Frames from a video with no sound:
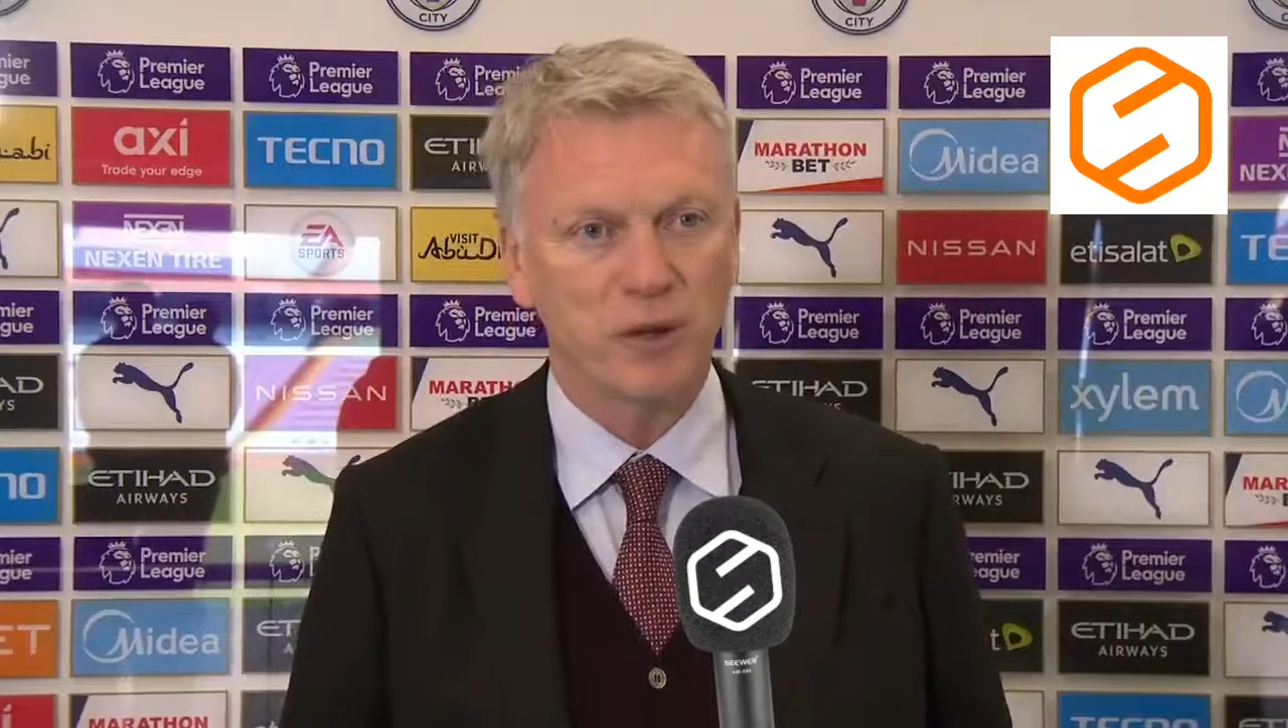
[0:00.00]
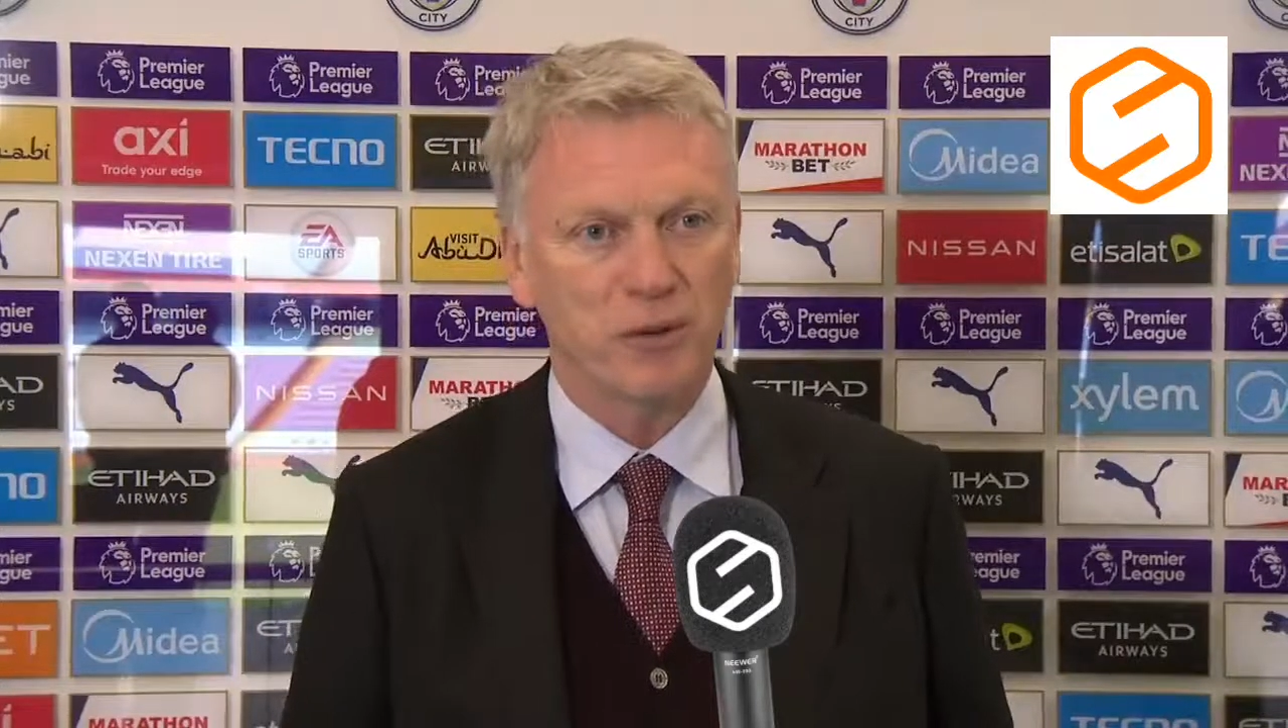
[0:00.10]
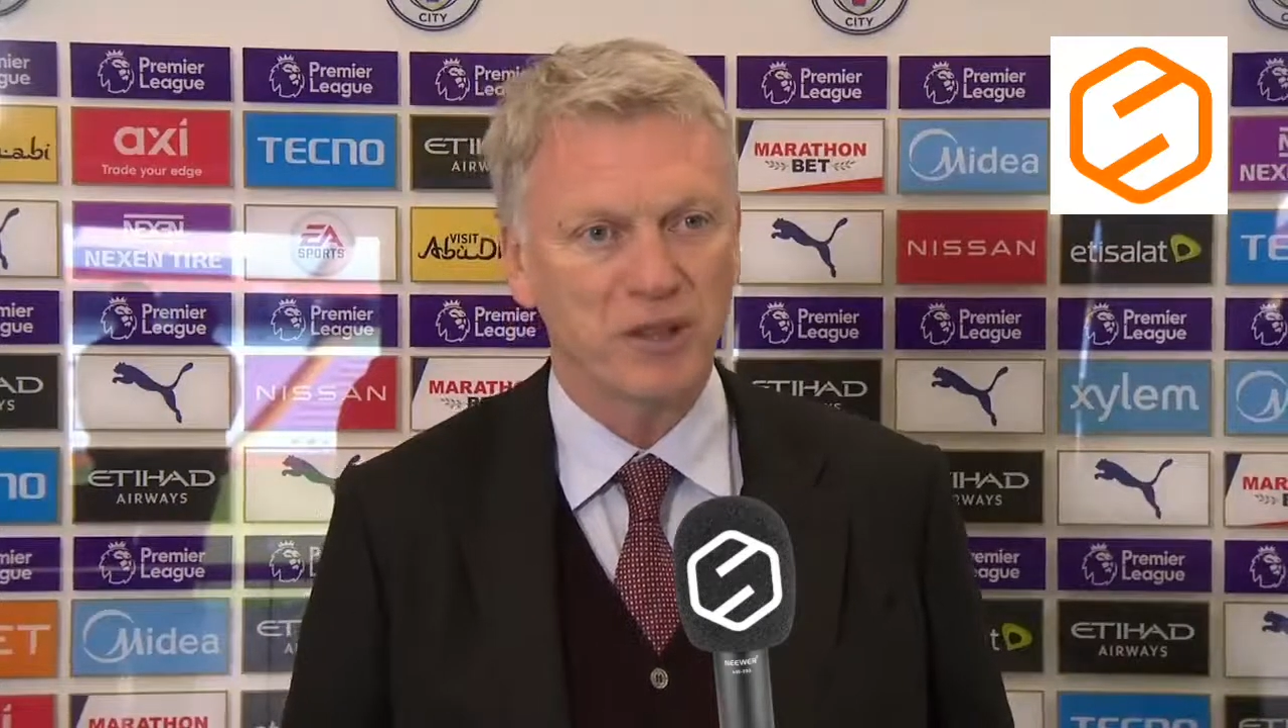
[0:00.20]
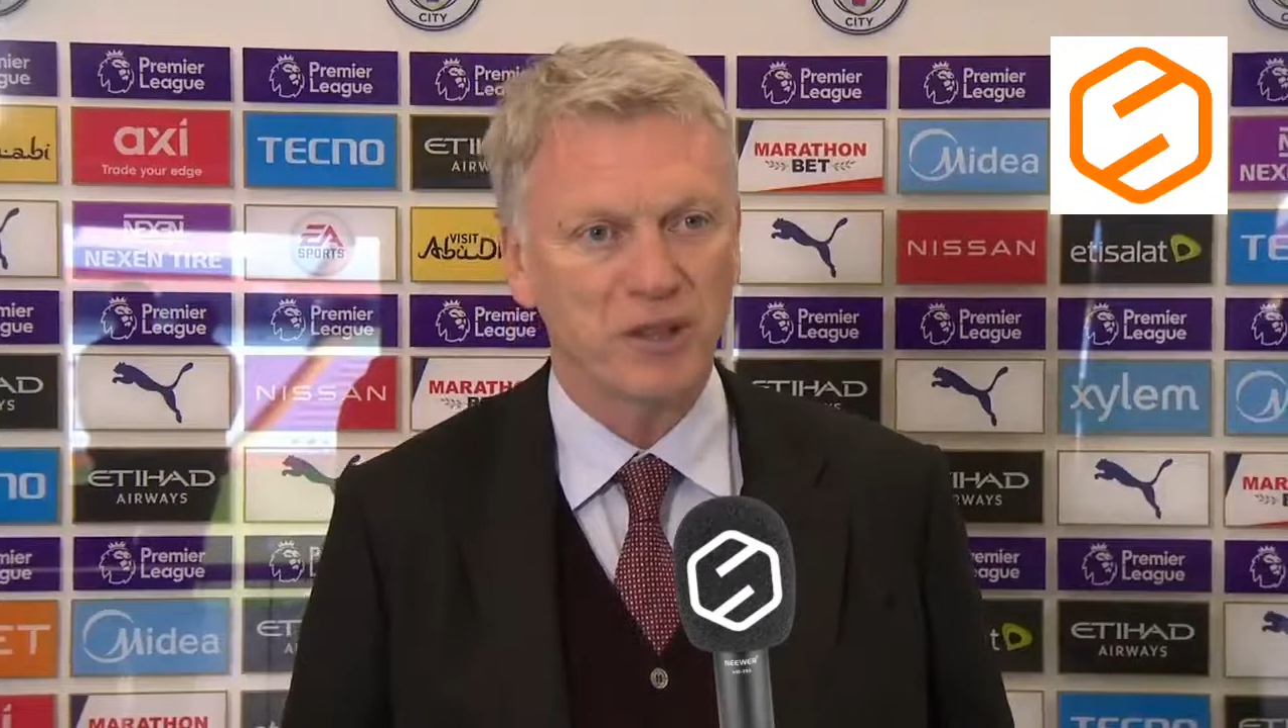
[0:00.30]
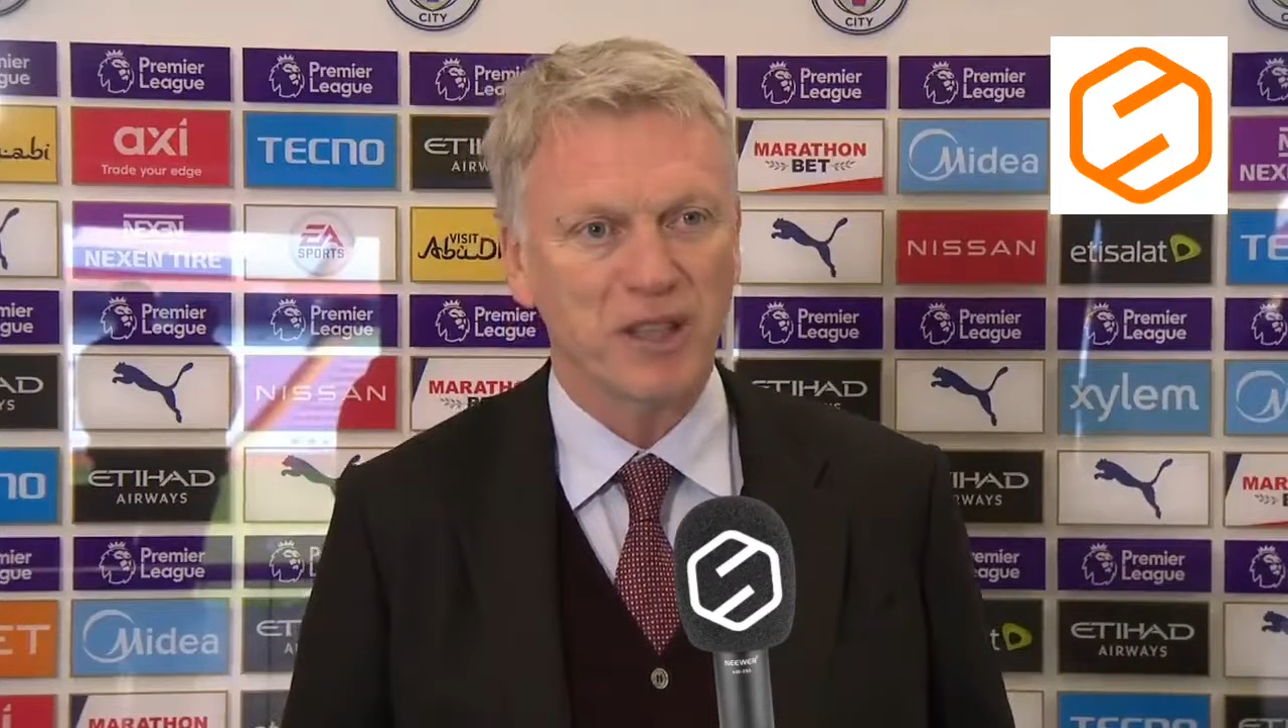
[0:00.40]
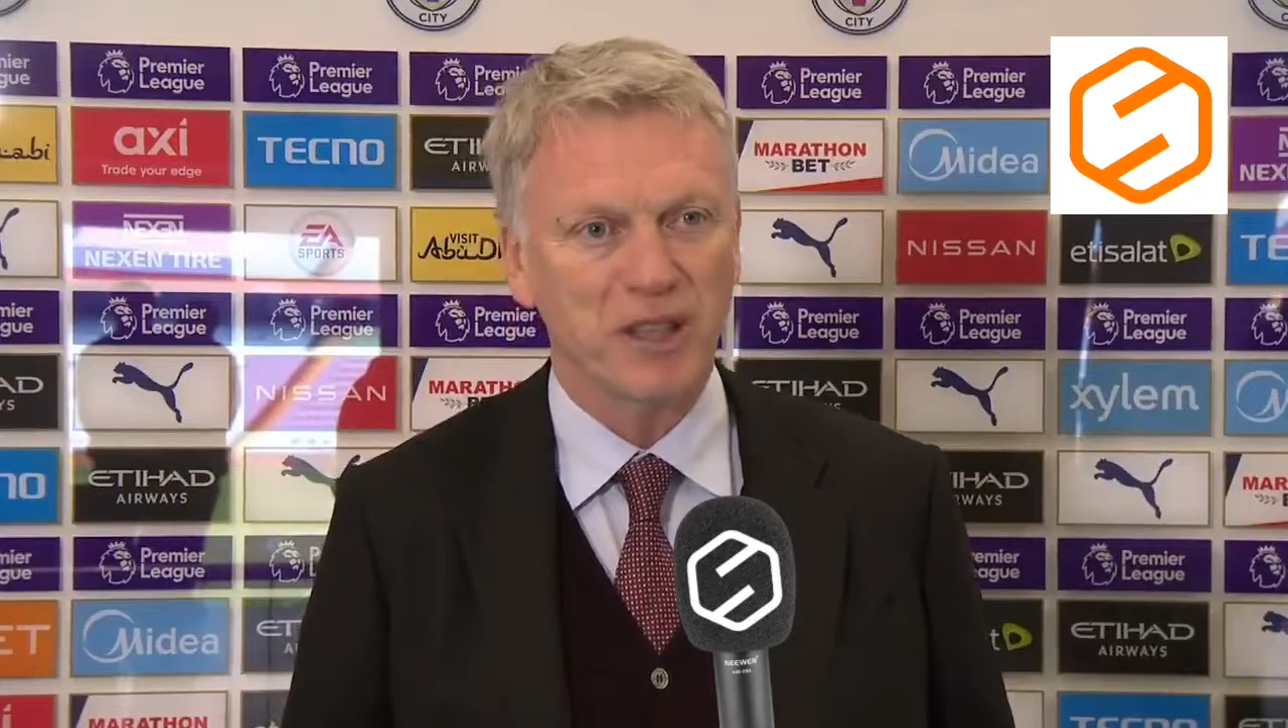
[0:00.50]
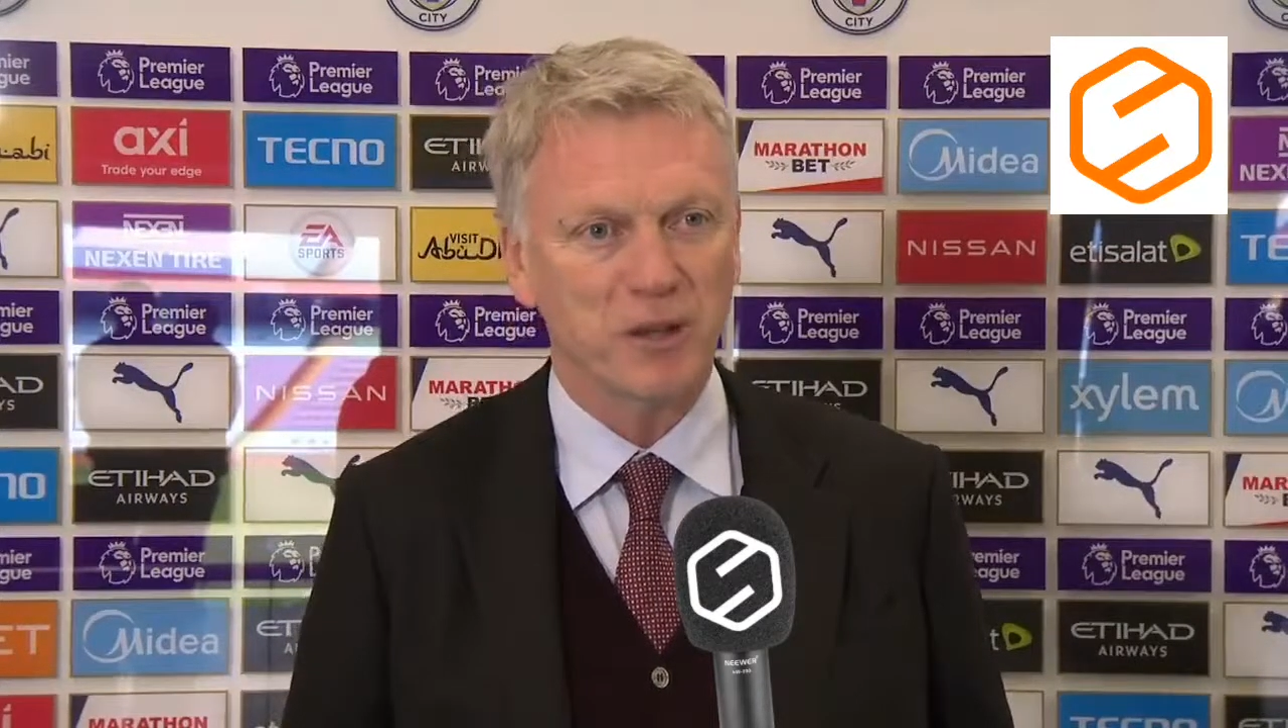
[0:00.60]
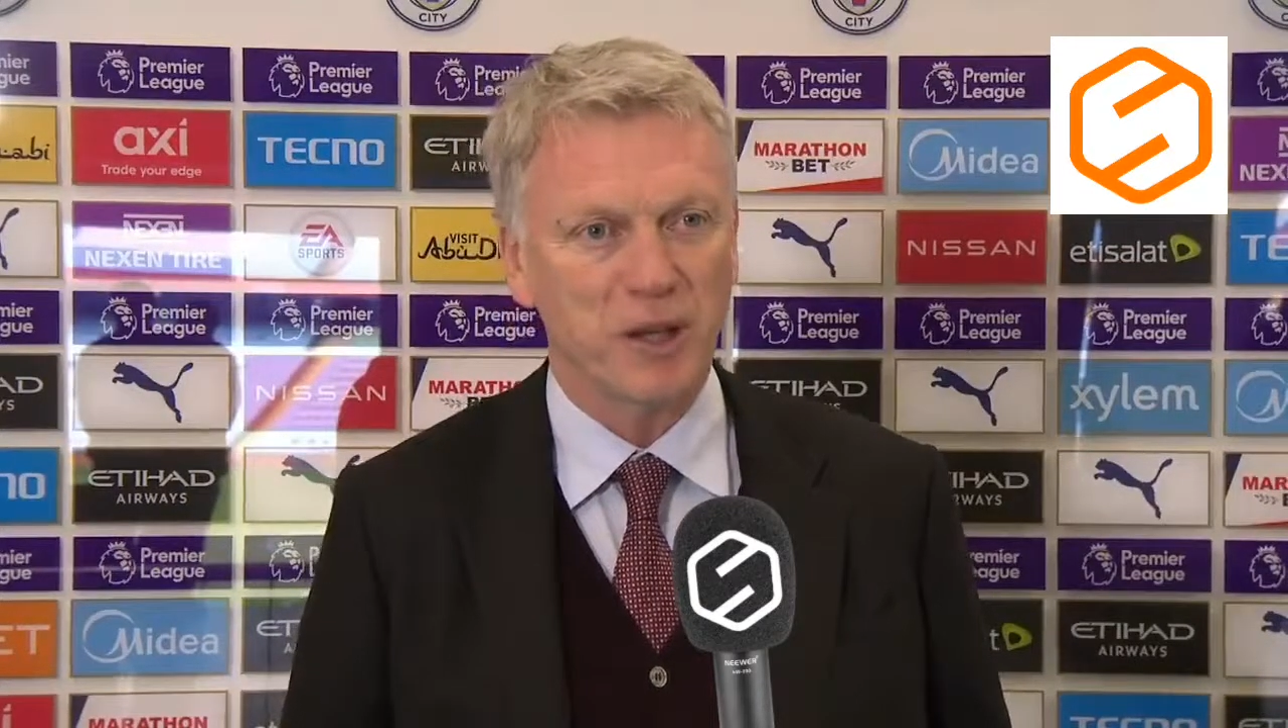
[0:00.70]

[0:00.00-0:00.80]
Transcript: our targets were at